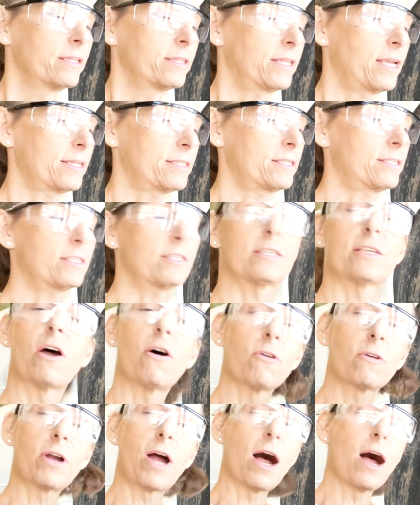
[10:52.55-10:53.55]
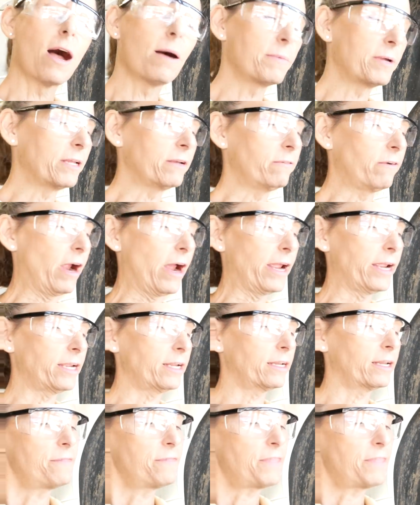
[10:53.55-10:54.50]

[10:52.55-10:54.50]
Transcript: That's so common, right?